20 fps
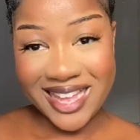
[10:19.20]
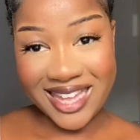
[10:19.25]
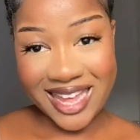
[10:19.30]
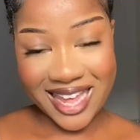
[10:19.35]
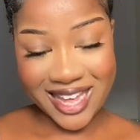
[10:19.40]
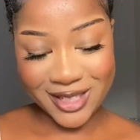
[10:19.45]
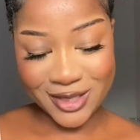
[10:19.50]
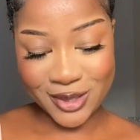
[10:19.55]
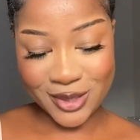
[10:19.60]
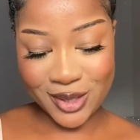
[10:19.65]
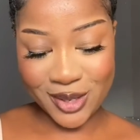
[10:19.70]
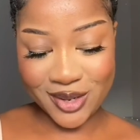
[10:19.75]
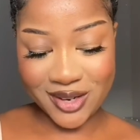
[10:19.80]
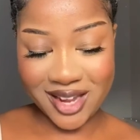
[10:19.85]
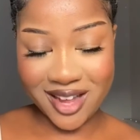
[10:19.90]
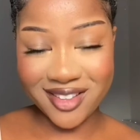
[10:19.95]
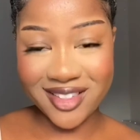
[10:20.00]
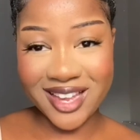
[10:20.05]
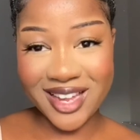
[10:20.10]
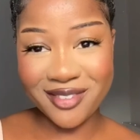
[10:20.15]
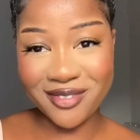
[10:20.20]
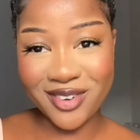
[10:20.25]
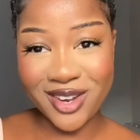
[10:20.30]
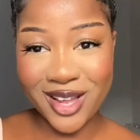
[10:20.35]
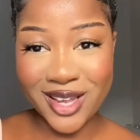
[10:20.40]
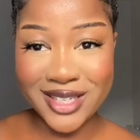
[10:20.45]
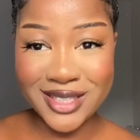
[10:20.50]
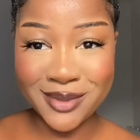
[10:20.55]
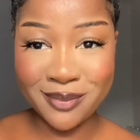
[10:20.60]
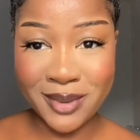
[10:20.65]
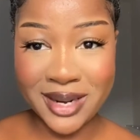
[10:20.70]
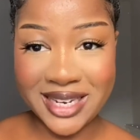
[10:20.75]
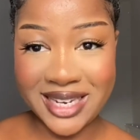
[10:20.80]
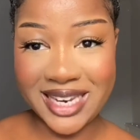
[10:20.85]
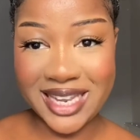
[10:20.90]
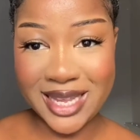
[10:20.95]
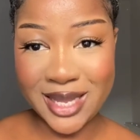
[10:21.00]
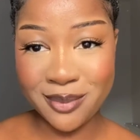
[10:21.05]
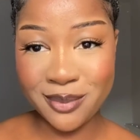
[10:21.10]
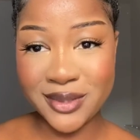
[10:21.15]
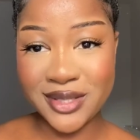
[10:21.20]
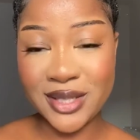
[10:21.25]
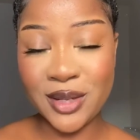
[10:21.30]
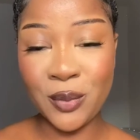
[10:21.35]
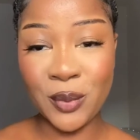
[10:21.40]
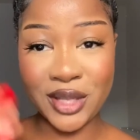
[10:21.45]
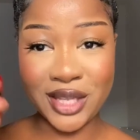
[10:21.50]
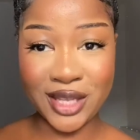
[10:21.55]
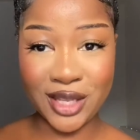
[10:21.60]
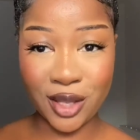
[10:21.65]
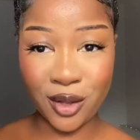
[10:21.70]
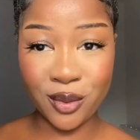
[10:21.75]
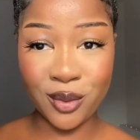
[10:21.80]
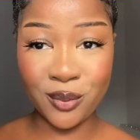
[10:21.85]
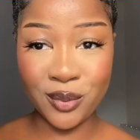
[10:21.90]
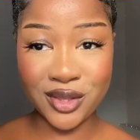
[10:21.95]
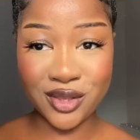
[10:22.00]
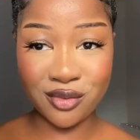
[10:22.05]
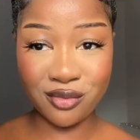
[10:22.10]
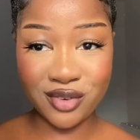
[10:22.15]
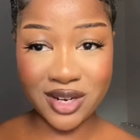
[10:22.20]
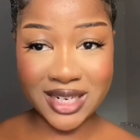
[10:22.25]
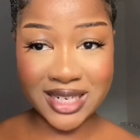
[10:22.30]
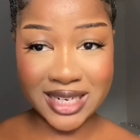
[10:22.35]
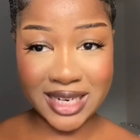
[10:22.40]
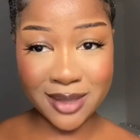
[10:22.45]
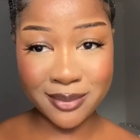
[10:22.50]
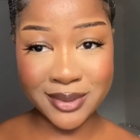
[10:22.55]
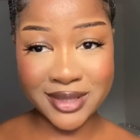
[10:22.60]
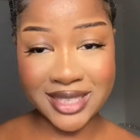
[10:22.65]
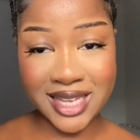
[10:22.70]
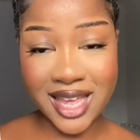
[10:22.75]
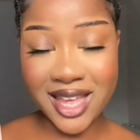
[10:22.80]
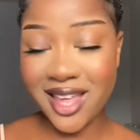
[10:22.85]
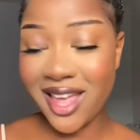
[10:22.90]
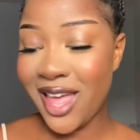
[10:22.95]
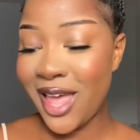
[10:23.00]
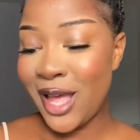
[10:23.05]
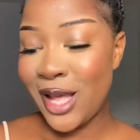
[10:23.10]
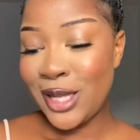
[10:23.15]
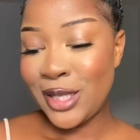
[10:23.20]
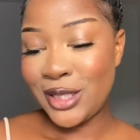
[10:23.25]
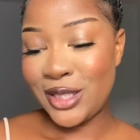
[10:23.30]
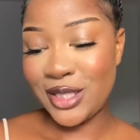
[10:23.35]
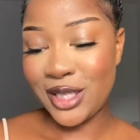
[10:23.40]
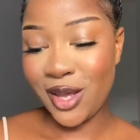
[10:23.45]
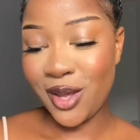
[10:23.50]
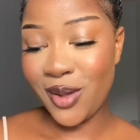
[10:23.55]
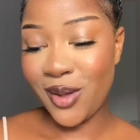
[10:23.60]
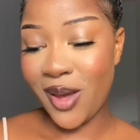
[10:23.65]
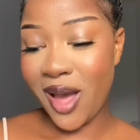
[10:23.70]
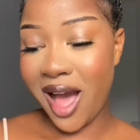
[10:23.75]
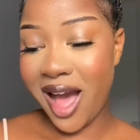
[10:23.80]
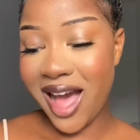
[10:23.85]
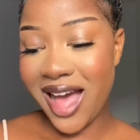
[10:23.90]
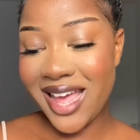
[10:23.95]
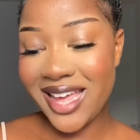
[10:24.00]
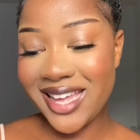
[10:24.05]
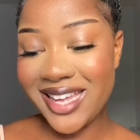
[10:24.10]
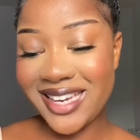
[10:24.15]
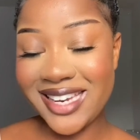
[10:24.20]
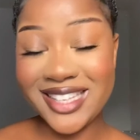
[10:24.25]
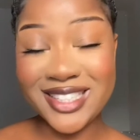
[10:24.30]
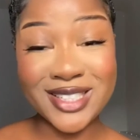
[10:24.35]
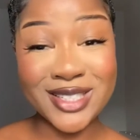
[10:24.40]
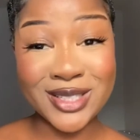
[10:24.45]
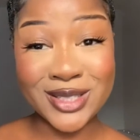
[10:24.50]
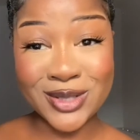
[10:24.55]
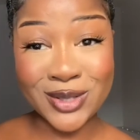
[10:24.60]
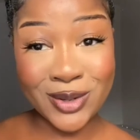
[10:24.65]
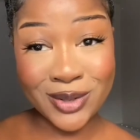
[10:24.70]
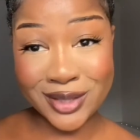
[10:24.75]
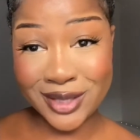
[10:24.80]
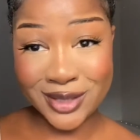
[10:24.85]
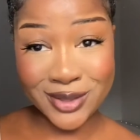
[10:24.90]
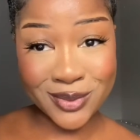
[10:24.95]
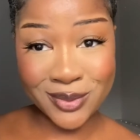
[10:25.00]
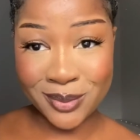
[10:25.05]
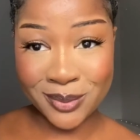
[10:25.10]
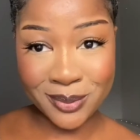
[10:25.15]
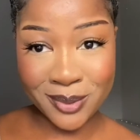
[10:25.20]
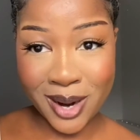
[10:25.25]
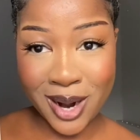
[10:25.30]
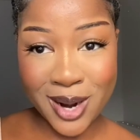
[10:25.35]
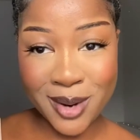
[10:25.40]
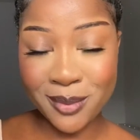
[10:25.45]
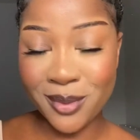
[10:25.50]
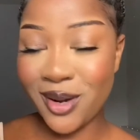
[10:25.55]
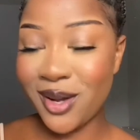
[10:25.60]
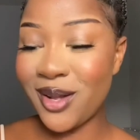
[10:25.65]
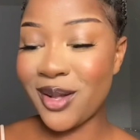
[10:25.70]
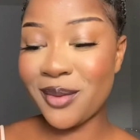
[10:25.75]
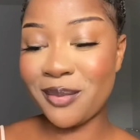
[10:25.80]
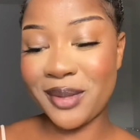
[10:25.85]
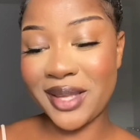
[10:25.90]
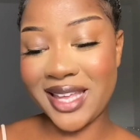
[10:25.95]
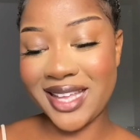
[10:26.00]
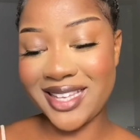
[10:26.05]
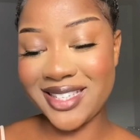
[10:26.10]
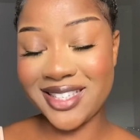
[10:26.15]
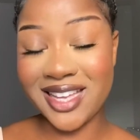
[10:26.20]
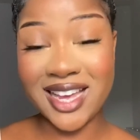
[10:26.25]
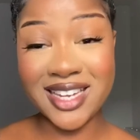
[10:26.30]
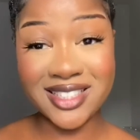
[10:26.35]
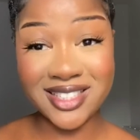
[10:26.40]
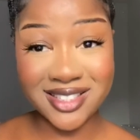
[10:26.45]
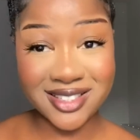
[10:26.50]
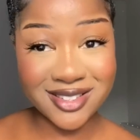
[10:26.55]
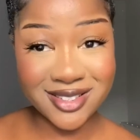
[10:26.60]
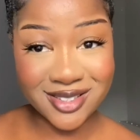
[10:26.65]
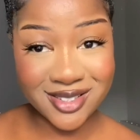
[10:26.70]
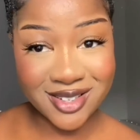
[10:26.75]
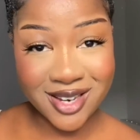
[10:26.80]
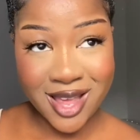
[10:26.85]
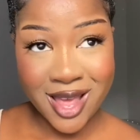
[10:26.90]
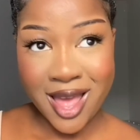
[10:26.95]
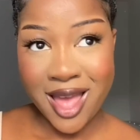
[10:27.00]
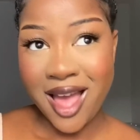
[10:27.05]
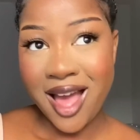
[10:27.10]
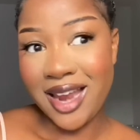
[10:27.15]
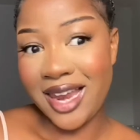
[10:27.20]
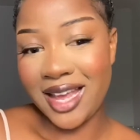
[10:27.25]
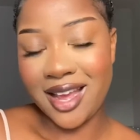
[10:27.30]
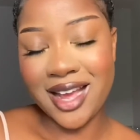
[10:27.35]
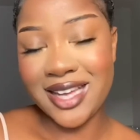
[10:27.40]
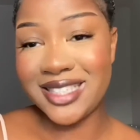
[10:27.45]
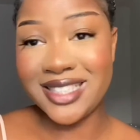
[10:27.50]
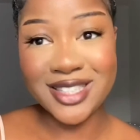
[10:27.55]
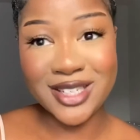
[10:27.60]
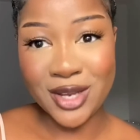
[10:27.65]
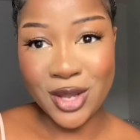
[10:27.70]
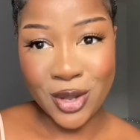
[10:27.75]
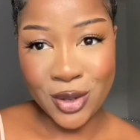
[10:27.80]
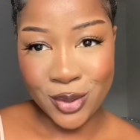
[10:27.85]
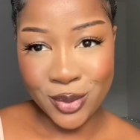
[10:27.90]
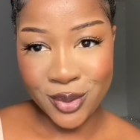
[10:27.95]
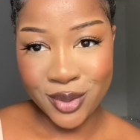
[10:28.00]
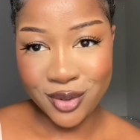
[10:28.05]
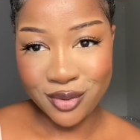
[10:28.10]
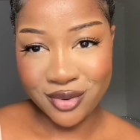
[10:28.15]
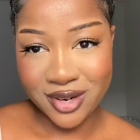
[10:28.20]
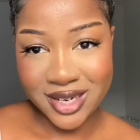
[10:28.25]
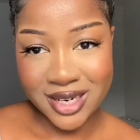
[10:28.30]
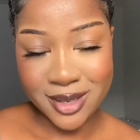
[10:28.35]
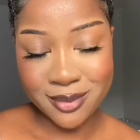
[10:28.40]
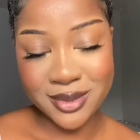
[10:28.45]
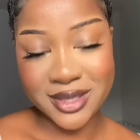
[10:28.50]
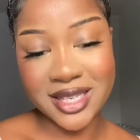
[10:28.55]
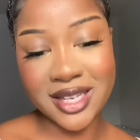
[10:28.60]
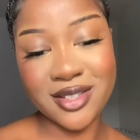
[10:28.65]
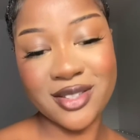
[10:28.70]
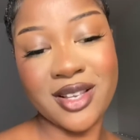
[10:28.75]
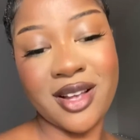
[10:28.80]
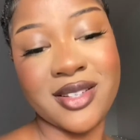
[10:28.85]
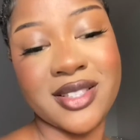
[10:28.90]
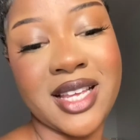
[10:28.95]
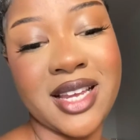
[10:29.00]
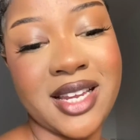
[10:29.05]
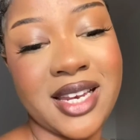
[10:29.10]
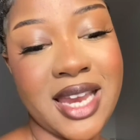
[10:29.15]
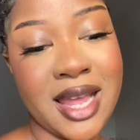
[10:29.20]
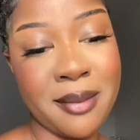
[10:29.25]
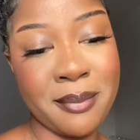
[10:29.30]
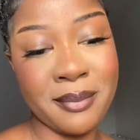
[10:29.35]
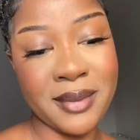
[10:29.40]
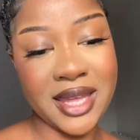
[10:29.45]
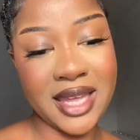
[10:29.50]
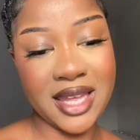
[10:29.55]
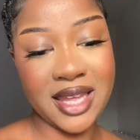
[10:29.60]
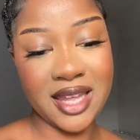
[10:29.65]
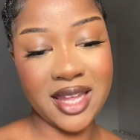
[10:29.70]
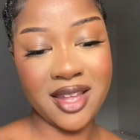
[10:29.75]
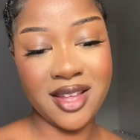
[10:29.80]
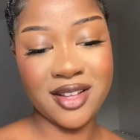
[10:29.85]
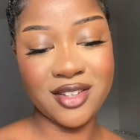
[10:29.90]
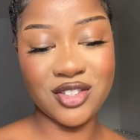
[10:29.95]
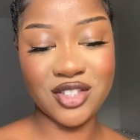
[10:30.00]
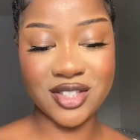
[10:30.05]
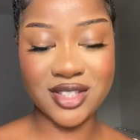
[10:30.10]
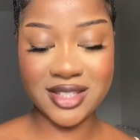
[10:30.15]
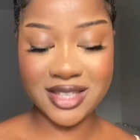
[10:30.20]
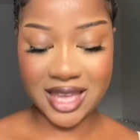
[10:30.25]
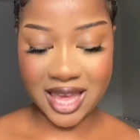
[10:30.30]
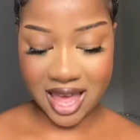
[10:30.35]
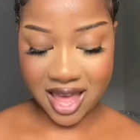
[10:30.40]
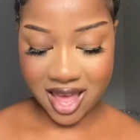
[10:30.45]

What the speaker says: so now that I've lined my lips, we can go in with the red lipstick. So I literally just got this from Primark because I didn't own a red lipstick, so I was like, let me just get